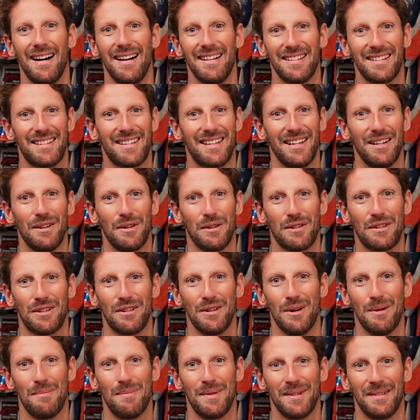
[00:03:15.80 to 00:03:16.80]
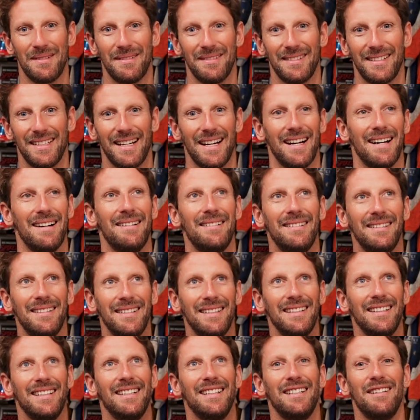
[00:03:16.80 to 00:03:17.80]
and ski those slope and
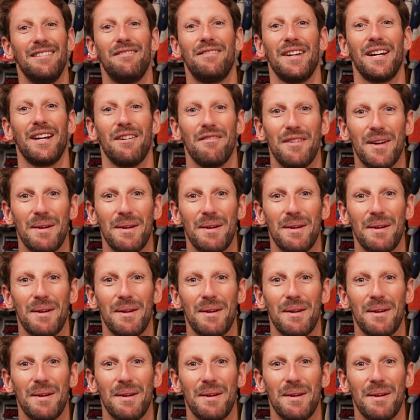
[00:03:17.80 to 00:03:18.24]
think of